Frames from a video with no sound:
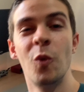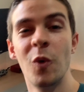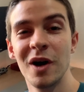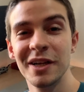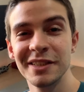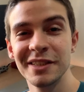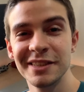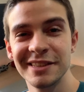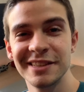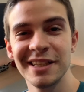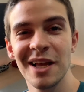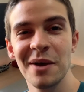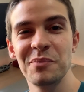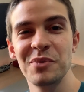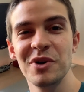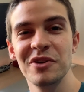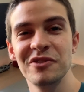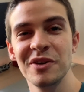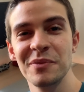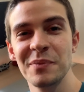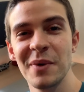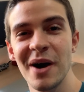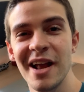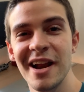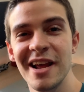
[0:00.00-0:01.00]
What's up
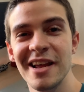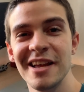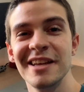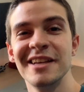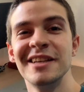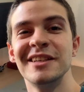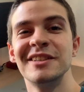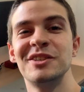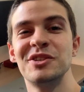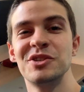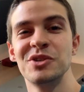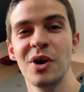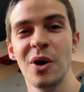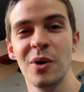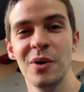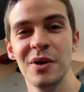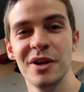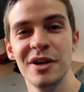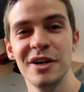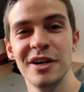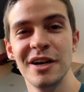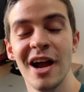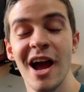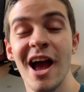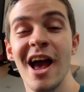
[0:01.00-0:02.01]
everybody, it's João
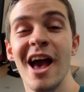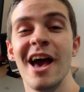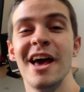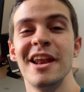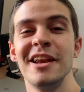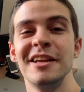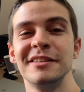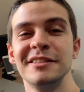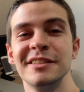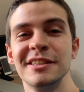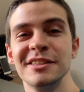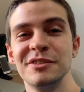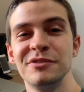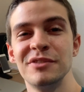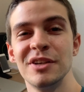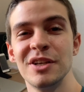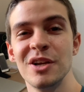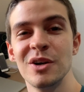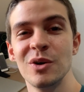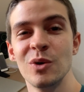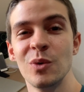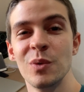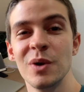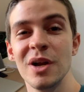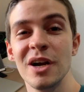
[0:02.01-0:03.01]
here, and in this
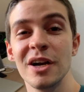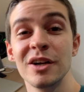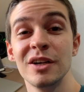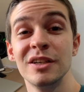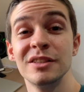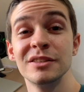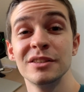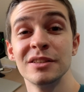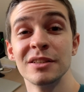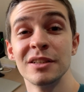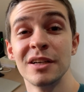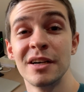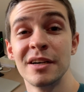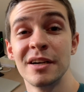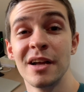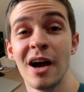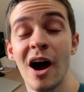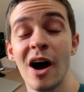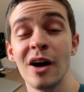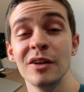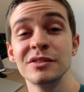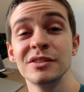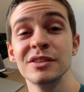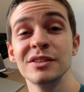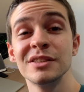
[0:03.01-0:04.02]
video we are going to learn
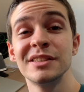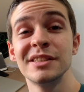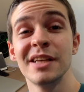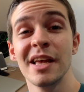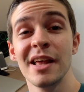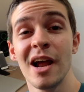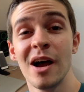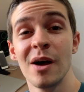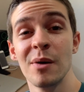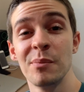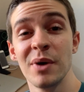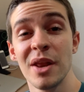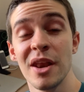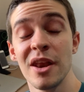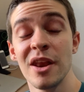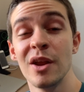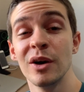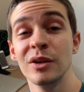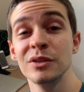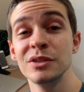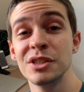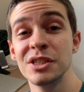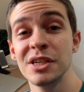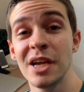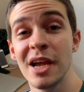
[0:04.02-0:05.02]
how to set up a
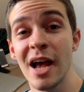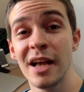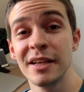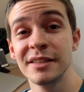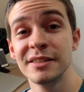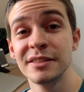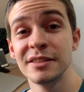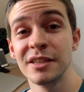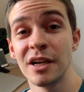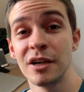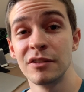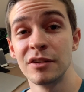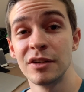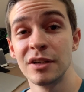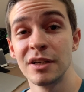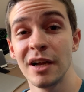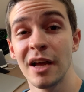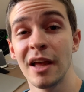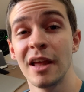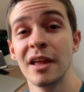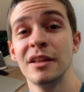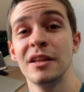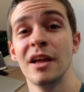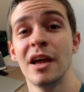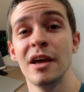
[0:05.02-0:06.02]
Node.js server
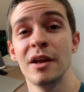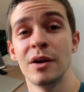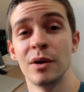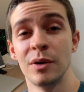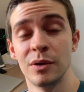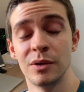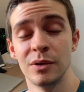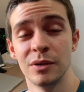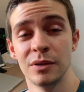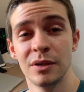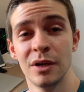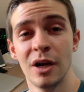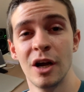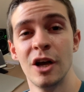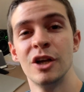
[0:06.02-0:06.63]
in Heroku.